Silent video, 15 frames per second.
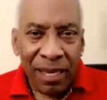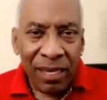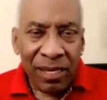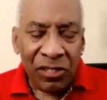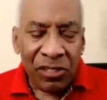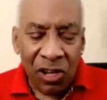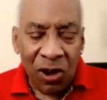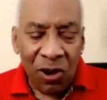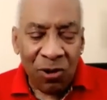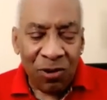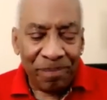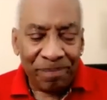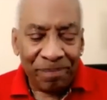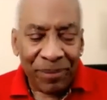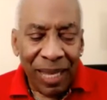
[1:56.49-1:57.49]
So,
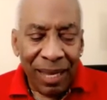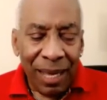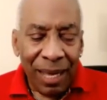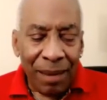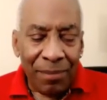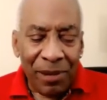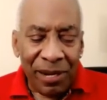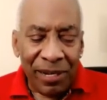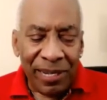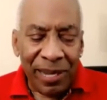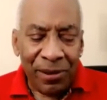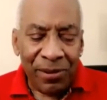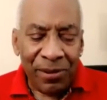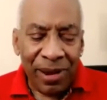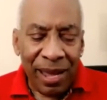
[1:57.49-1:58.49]
I'm going to
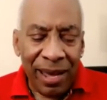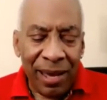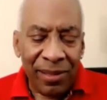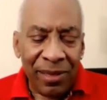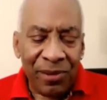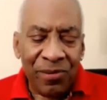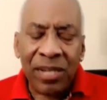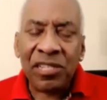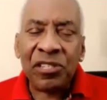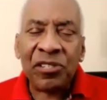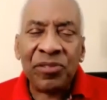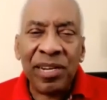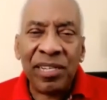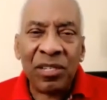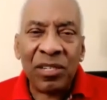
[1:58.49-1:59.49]
tell you now that
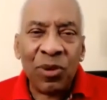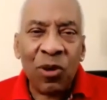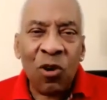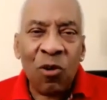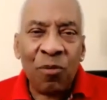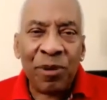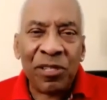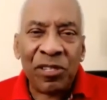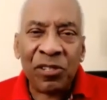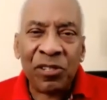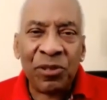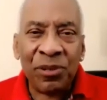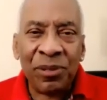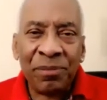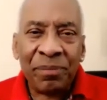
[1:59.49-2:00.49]
registration will open
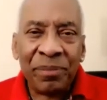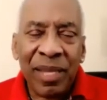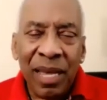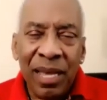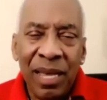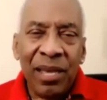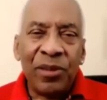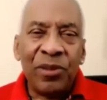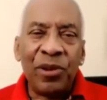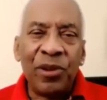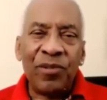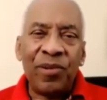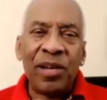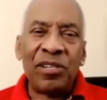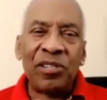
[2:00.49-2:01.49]
soon. You
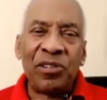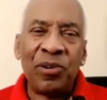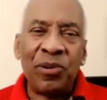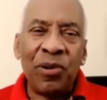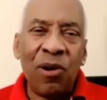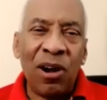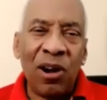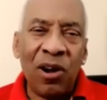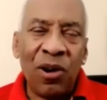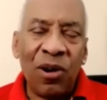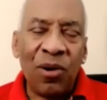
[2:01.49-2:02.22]
can register on our